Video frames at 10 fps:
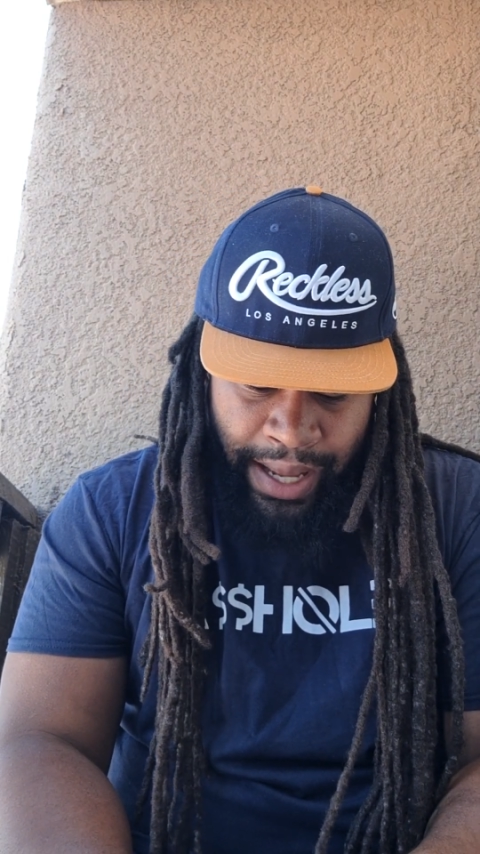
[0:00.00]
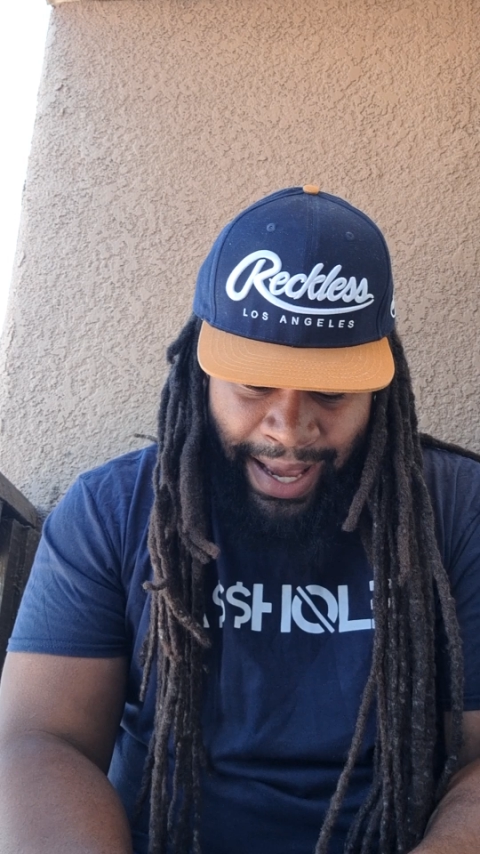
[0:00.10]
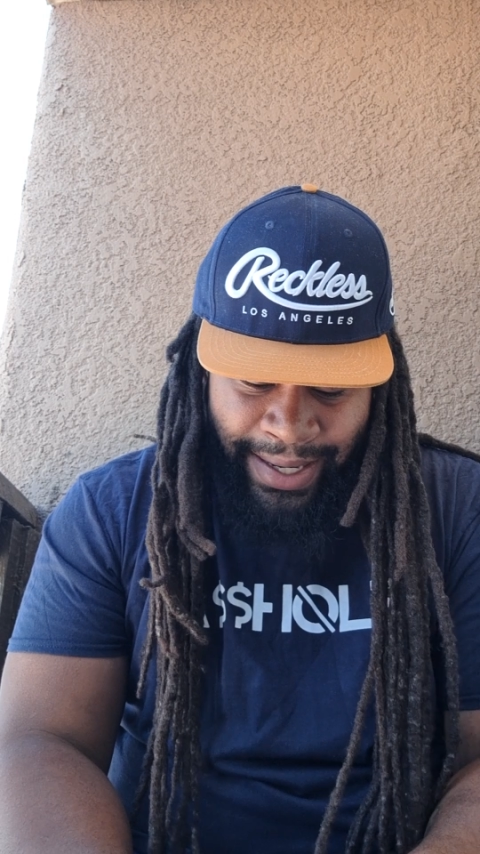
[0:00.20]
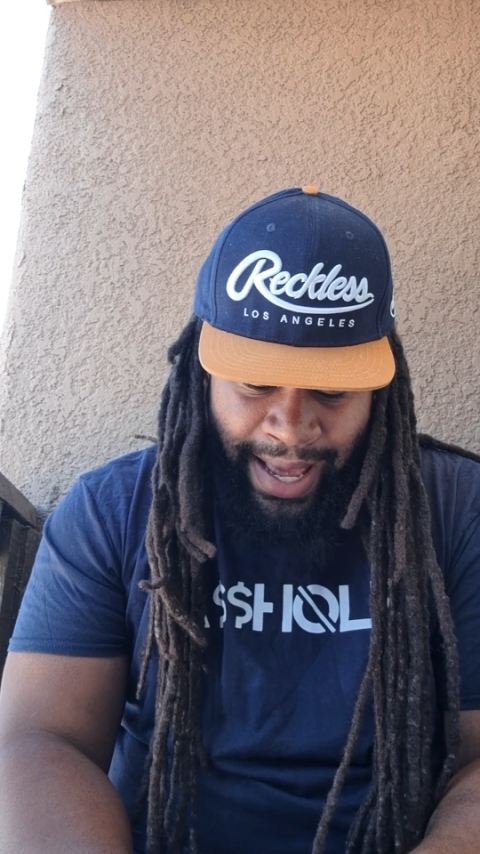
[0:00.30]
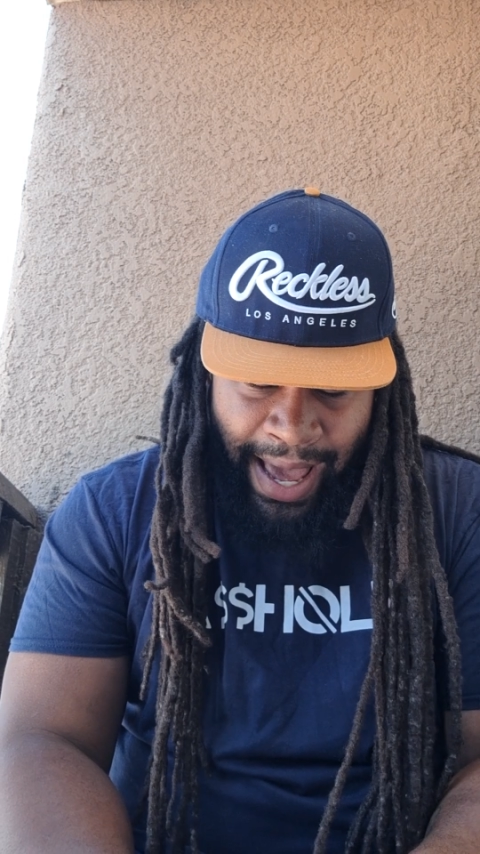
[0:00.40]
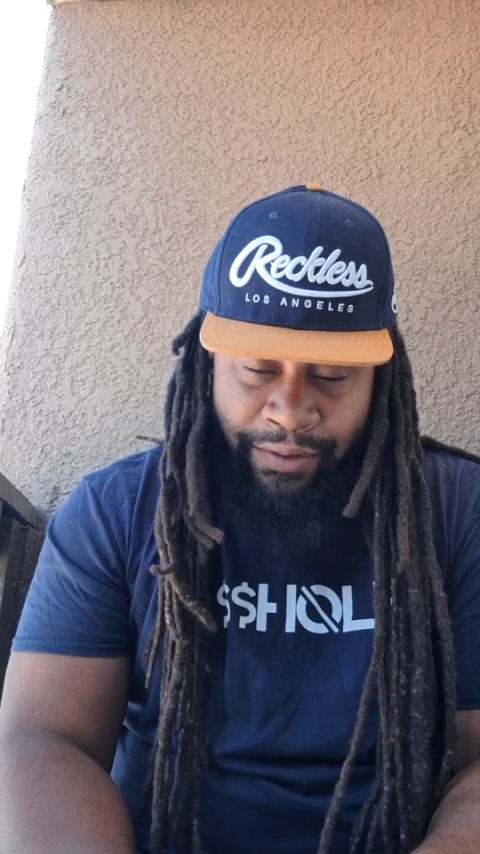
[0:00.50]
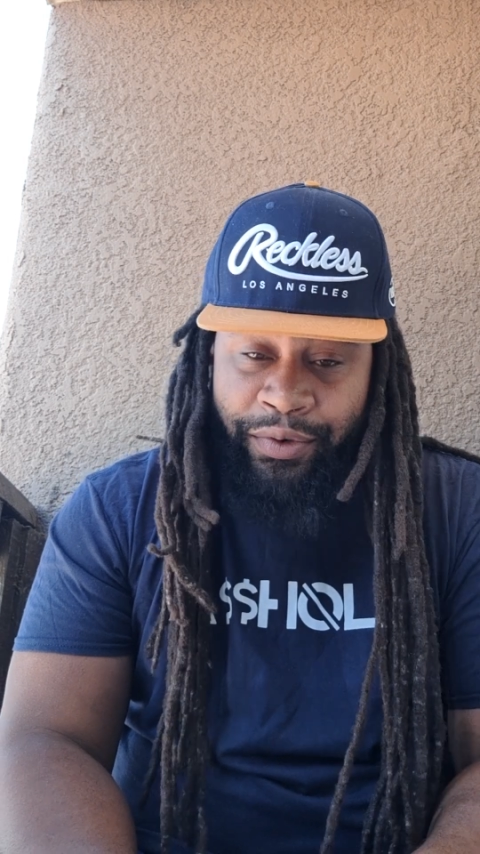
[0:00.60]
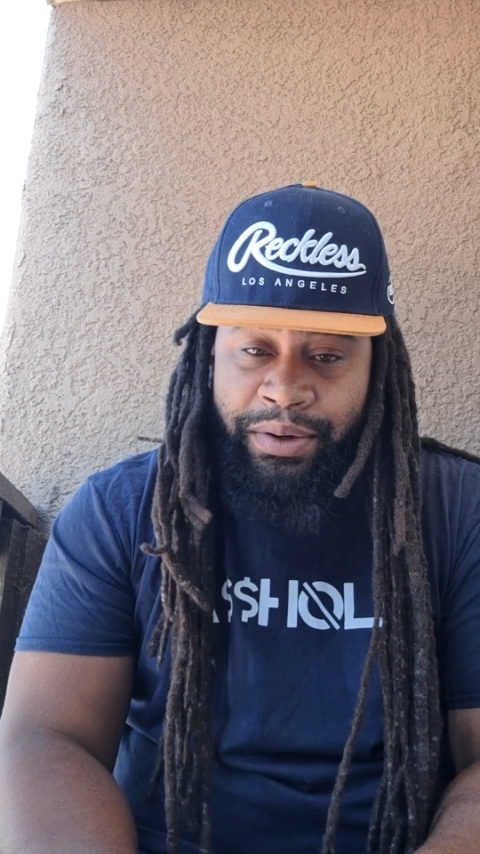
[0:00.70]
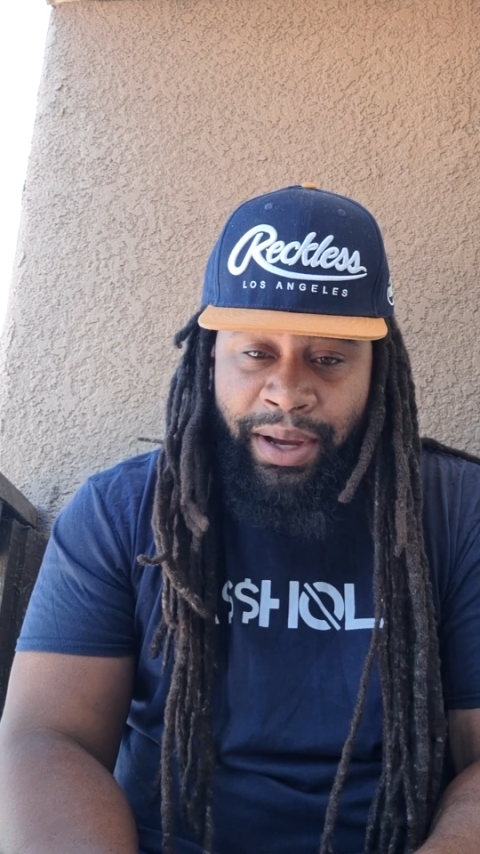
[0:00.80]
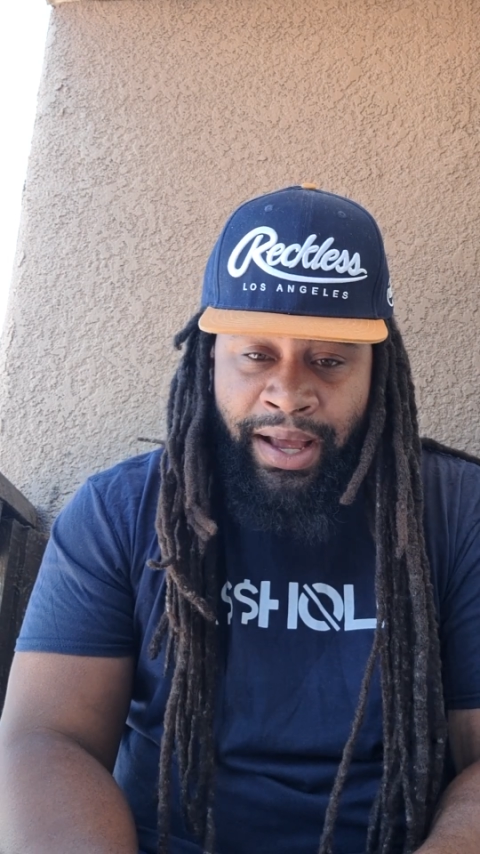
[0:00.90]
eight and a half
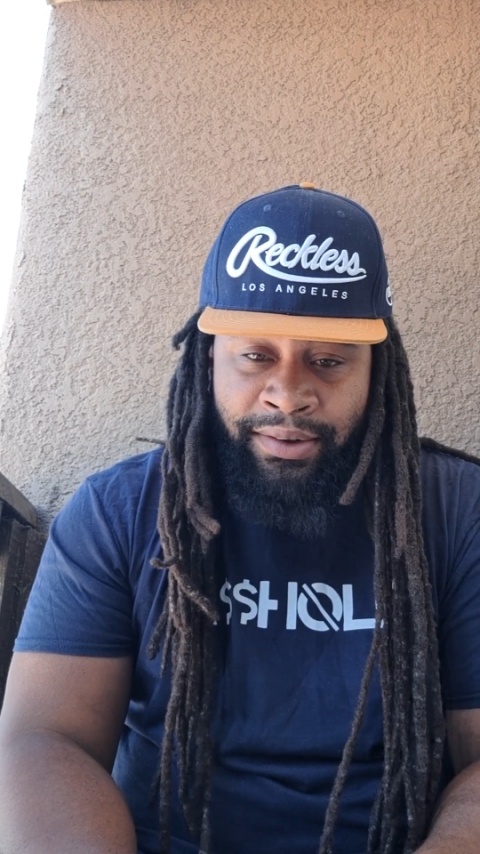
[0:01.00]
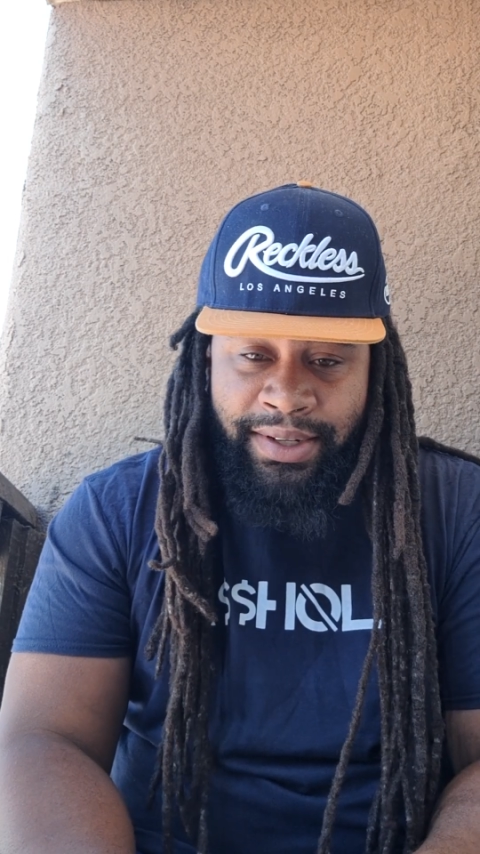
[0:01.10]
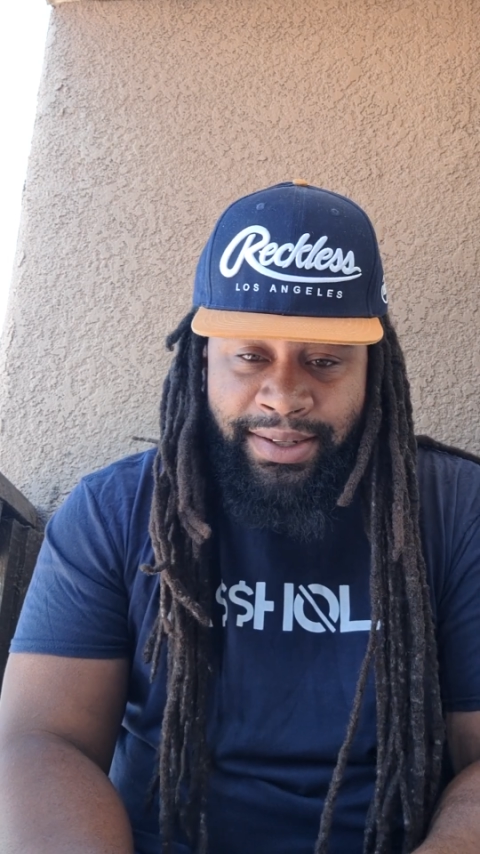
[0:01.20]
rebounds.